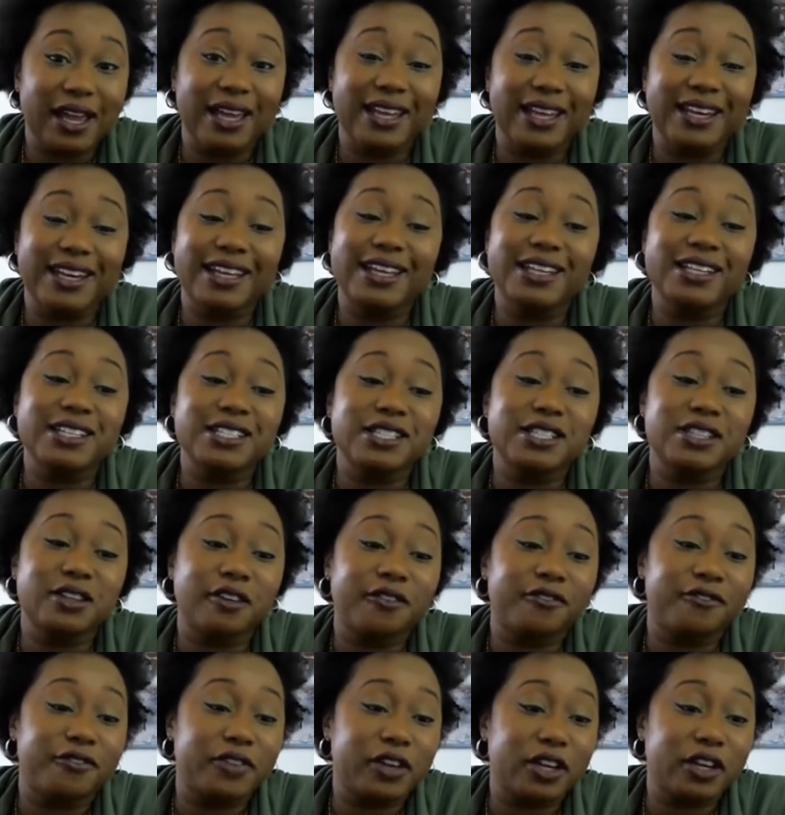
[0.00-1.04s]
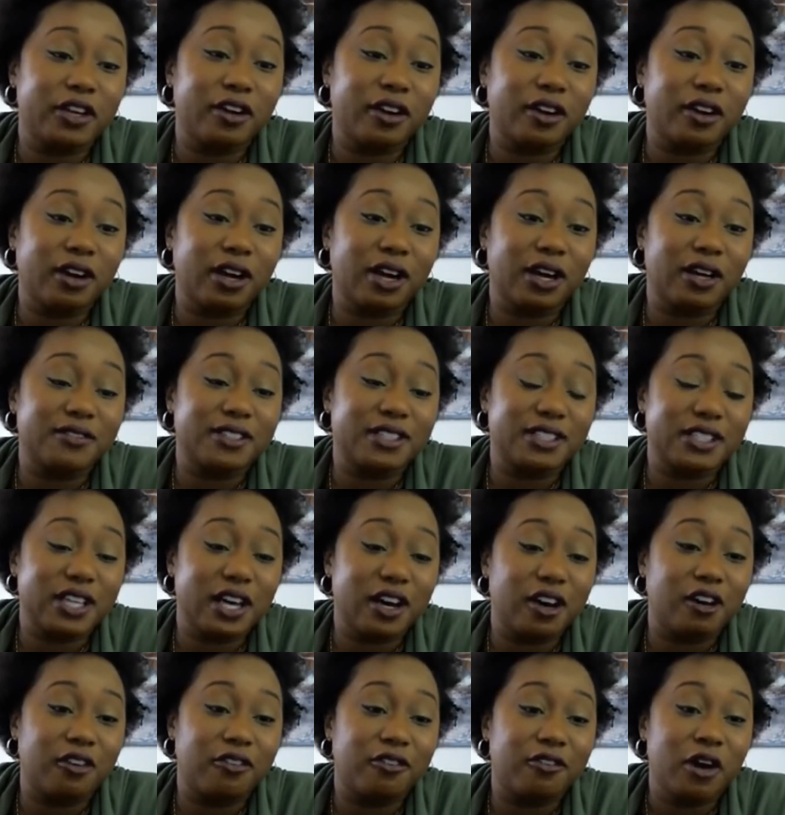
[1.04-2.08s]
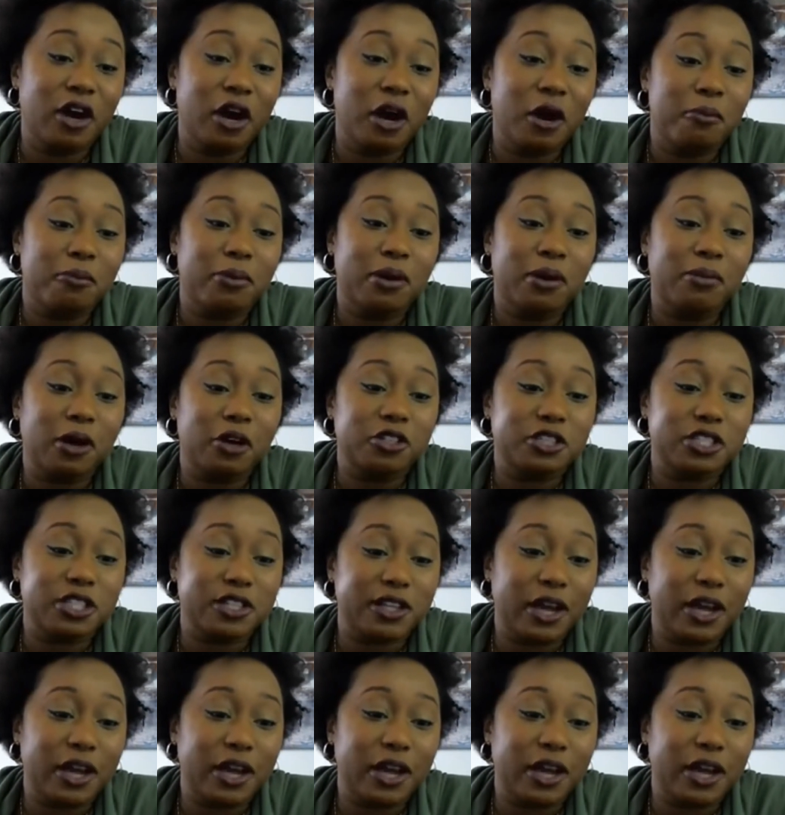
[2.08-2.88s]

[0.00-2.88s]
and it is the fear of self-promotion